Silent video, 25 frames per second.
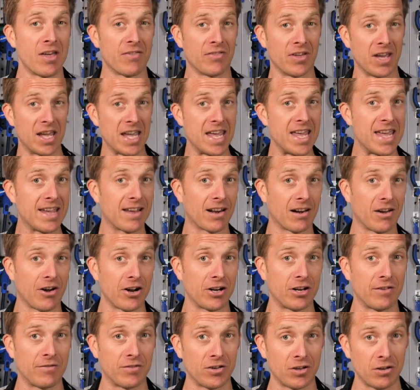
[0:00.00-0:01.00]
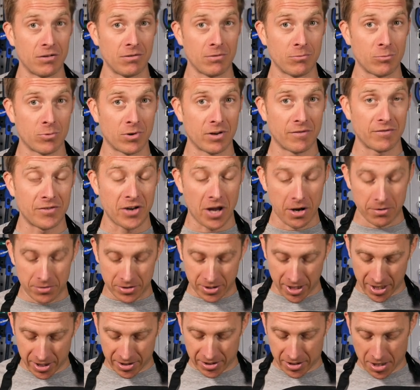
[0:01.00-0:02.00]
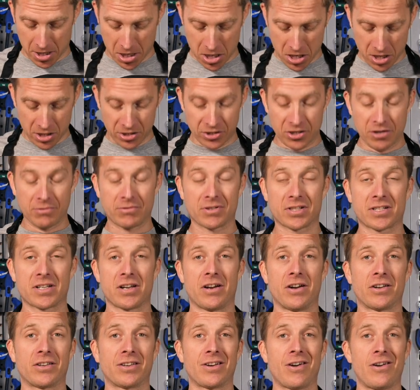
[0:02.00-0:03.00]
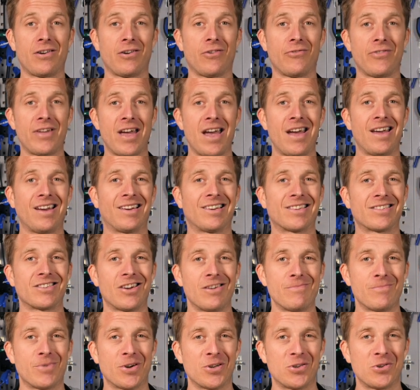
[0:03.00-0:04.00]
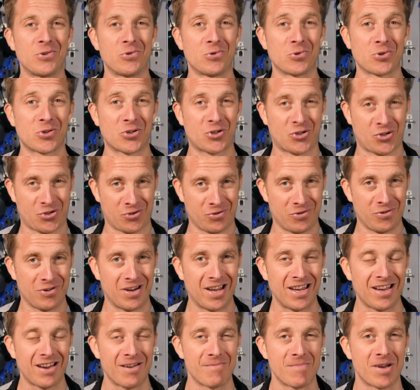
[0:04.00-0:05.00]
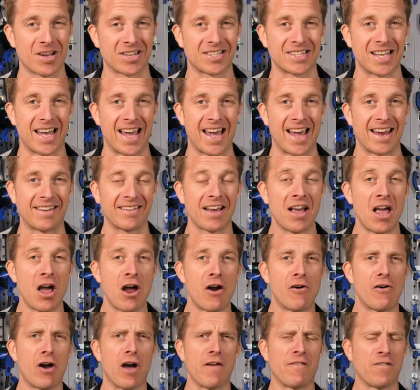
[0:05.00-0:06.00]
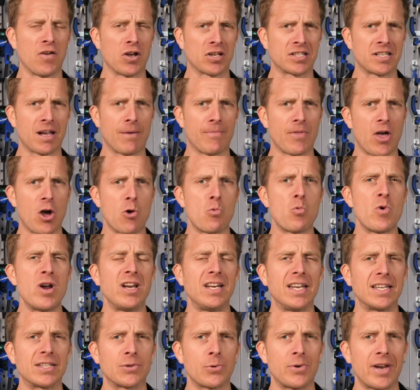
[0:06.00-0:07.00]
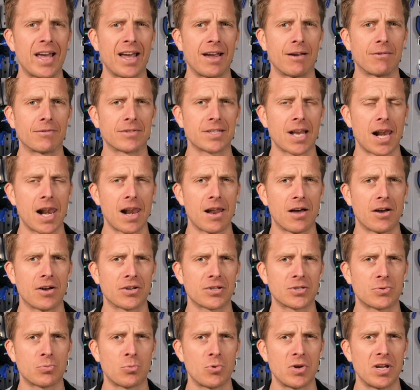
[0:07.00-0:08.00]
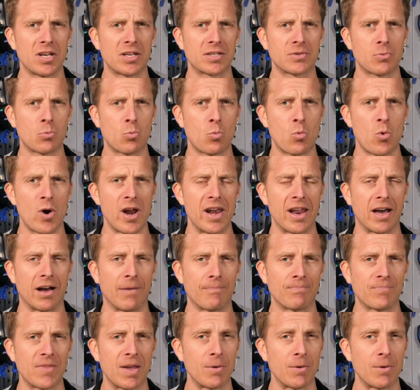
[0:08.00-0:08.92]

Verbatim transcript: The eagle-eyed of you will have noticed New design going on there, designed by yours truly, I must add. Right, first up though, we need to announce last week's winner.